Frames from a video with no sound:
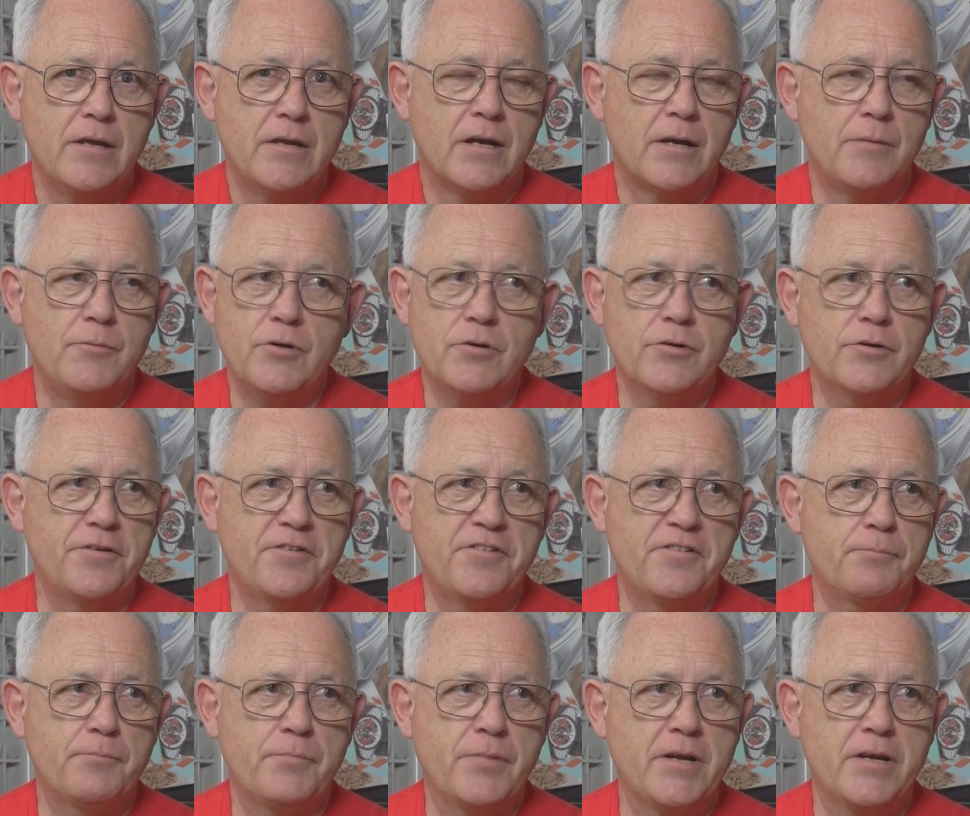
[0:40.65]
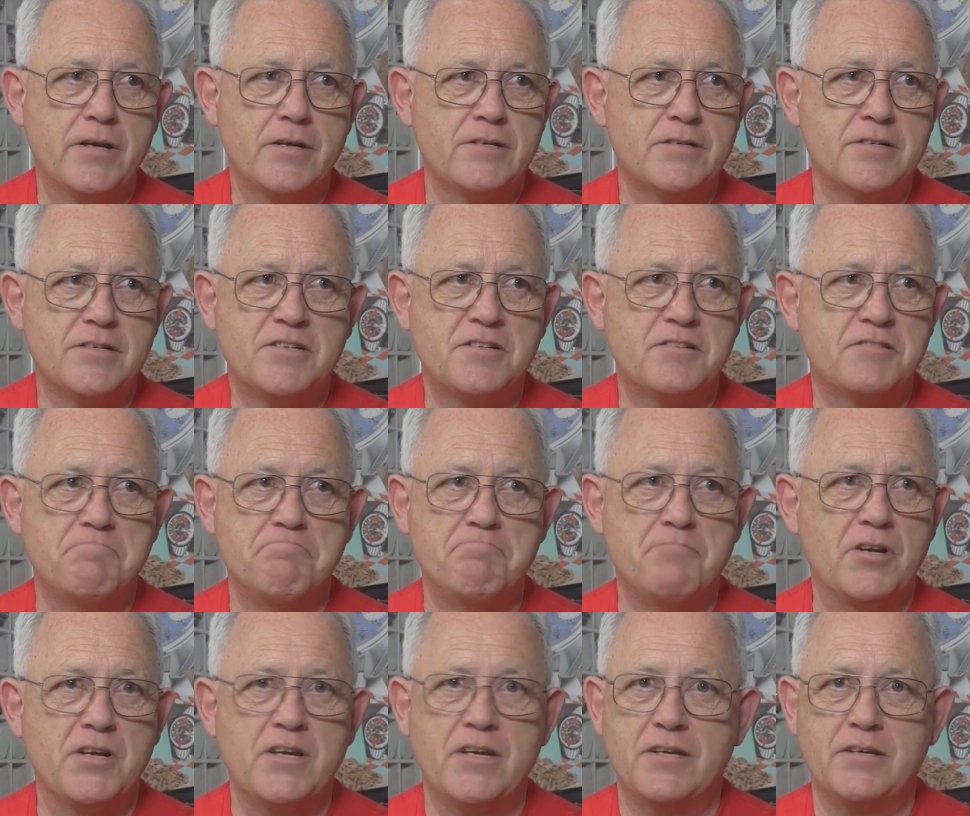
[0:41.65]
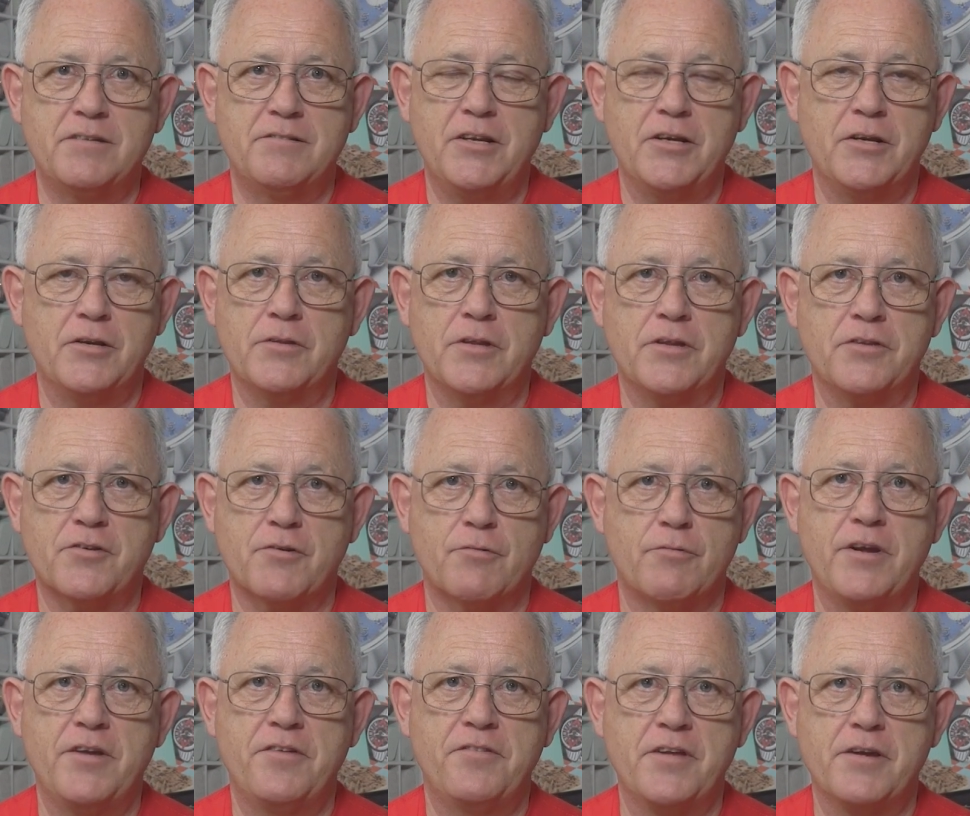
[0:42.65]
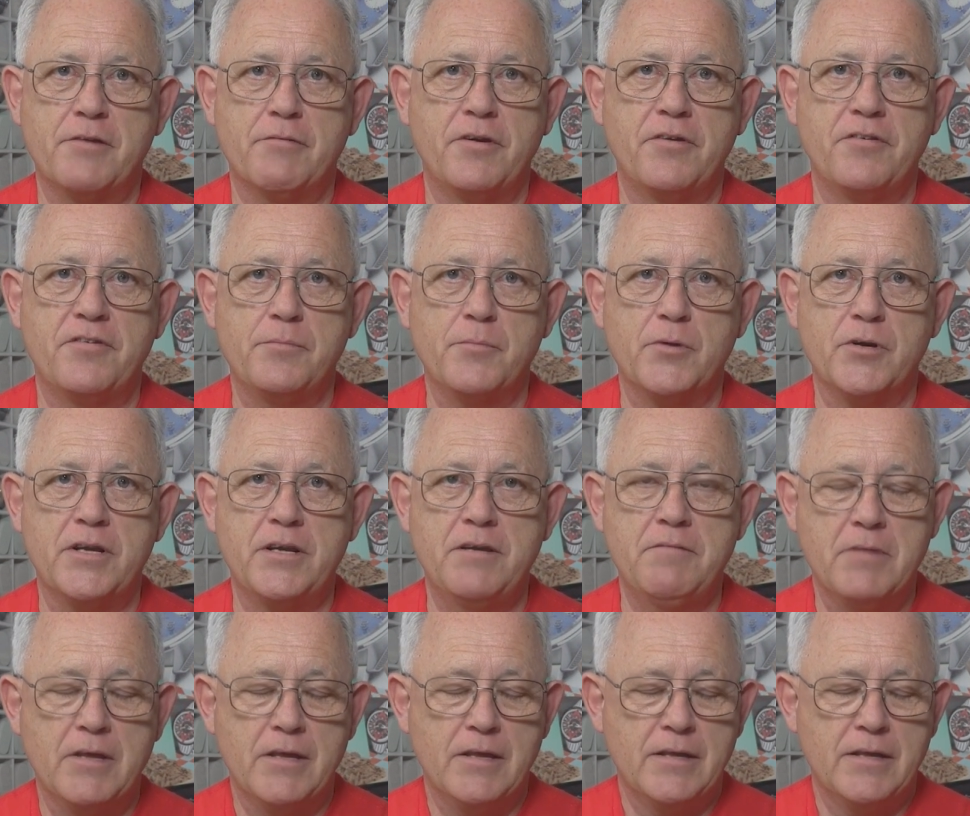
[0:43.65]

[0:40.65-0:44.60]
I'm not going to spend money, that's crazy money.